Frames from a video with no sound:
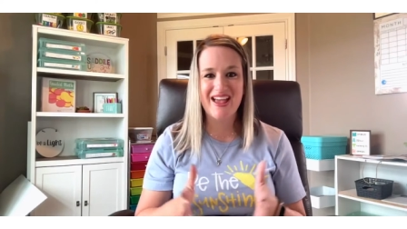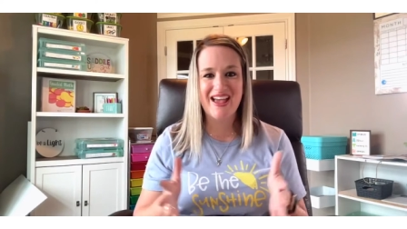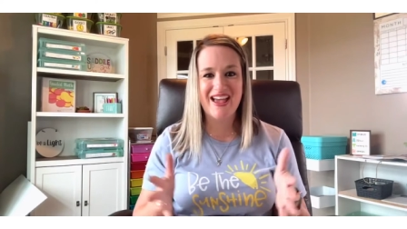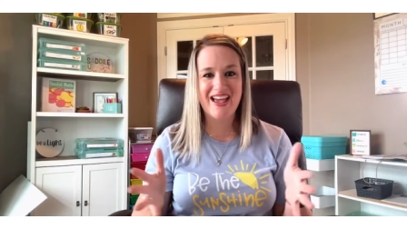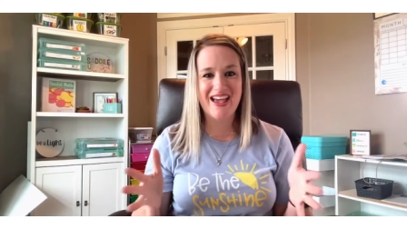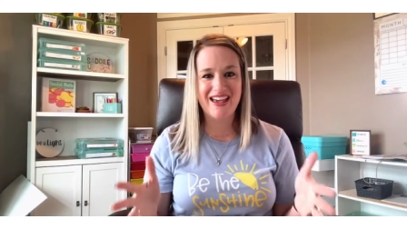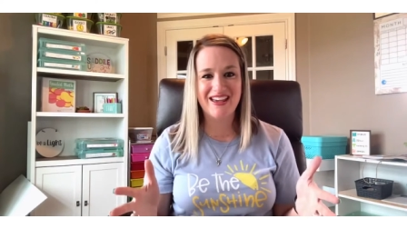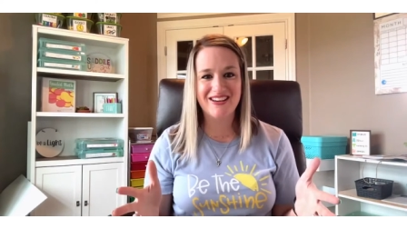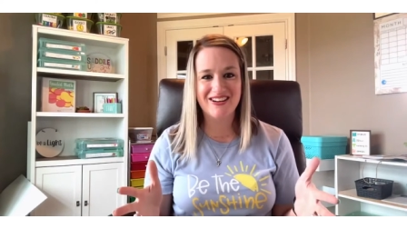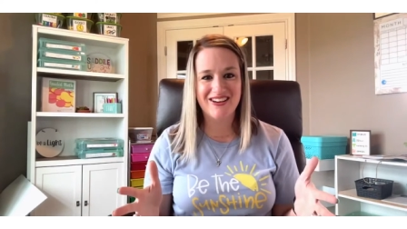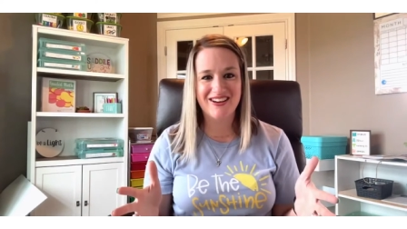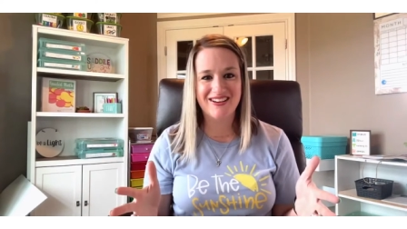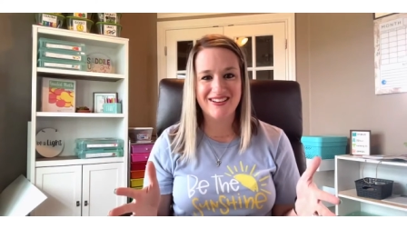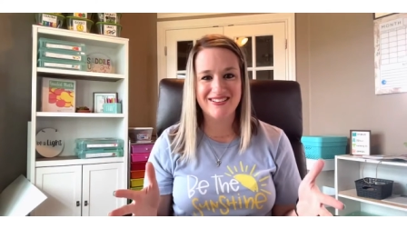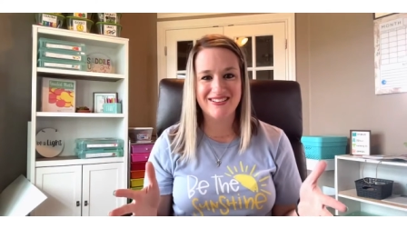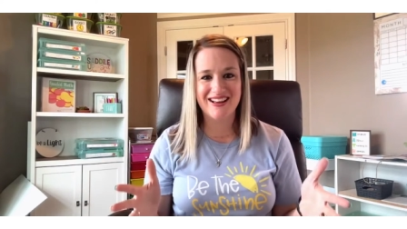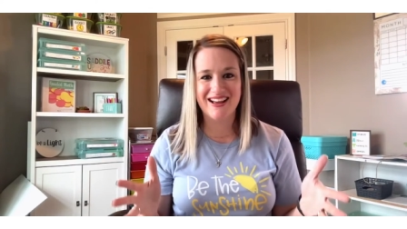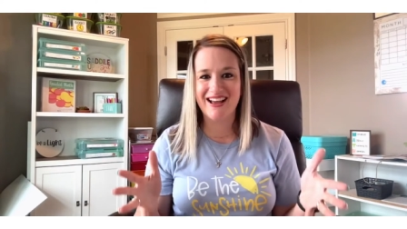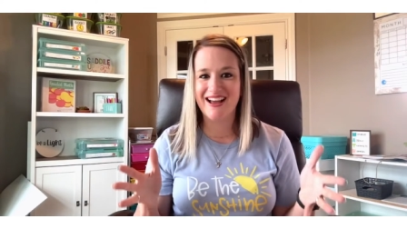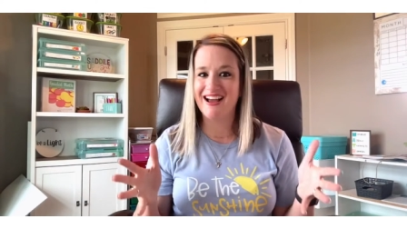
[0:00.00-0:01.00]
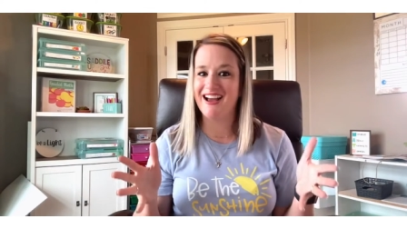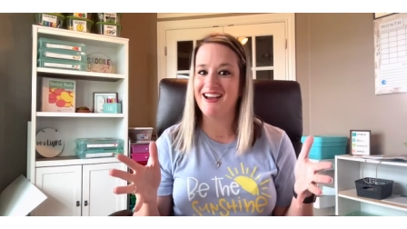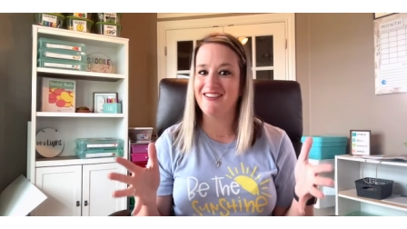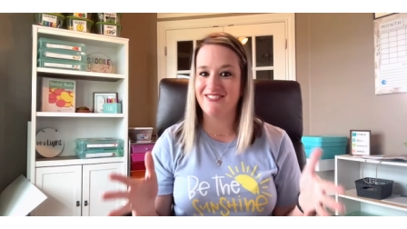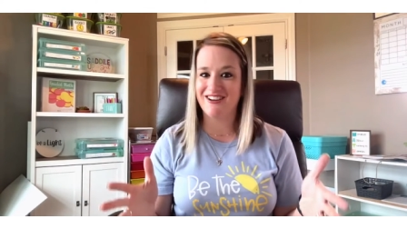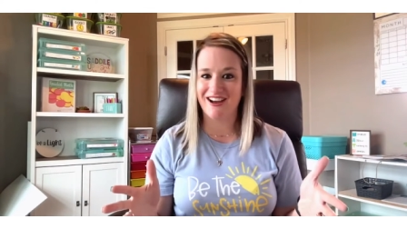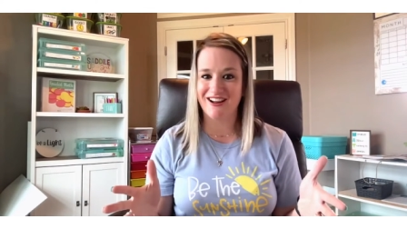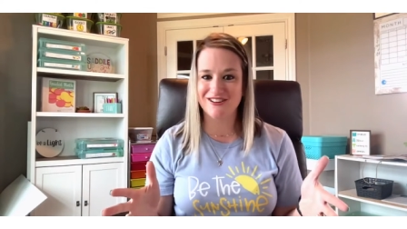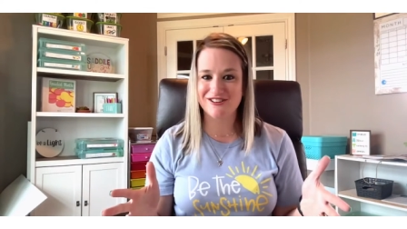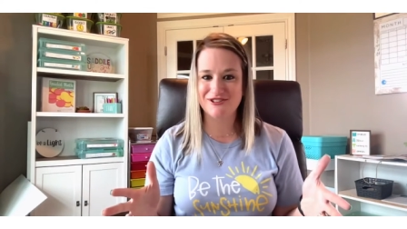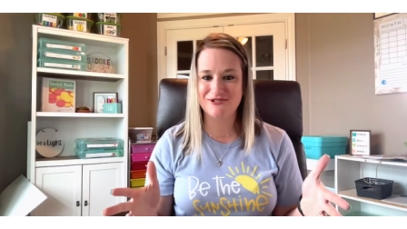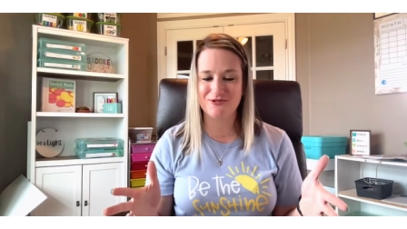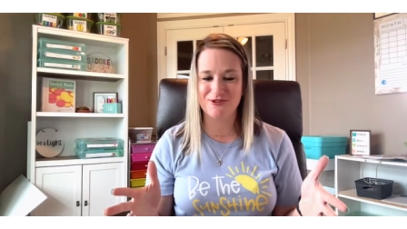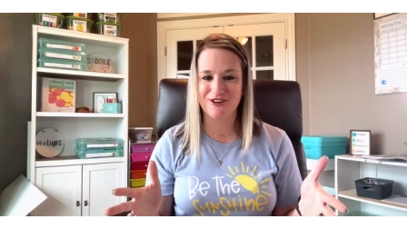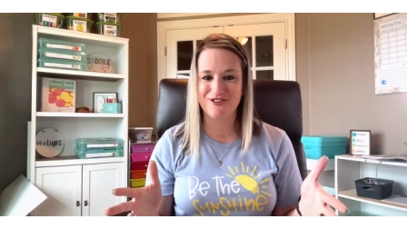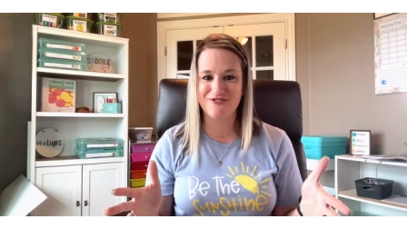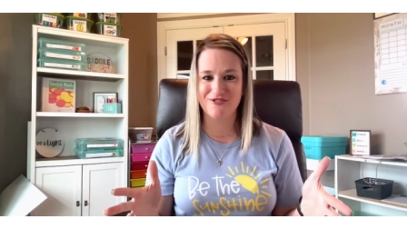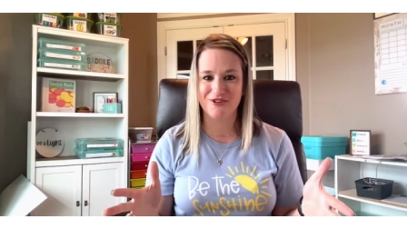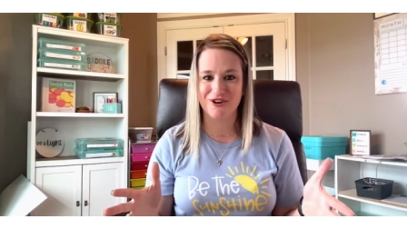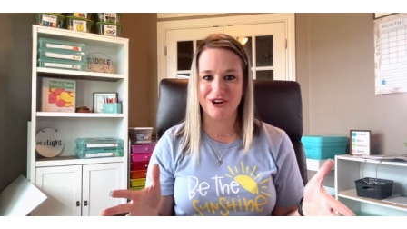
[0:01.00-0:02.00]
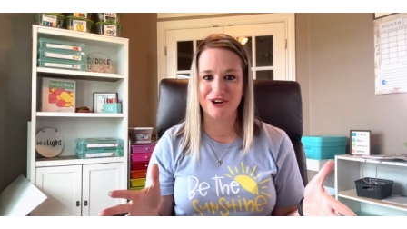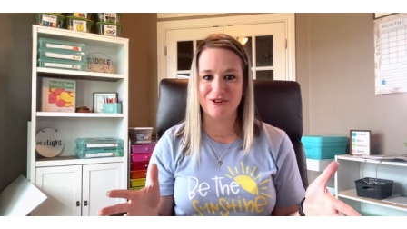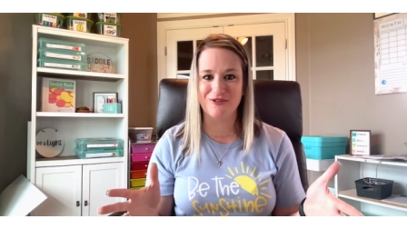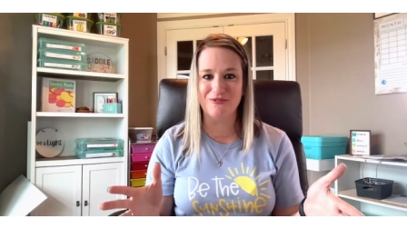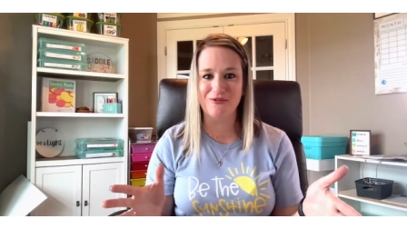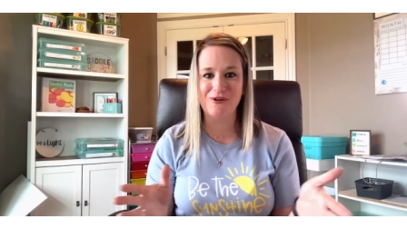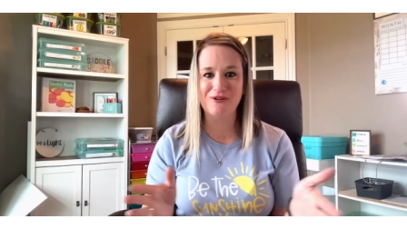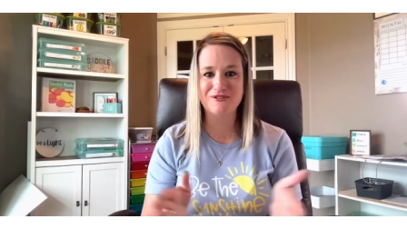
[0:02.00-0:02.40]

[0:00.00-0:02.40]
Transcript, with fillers: hey y'all, I've got a story for you.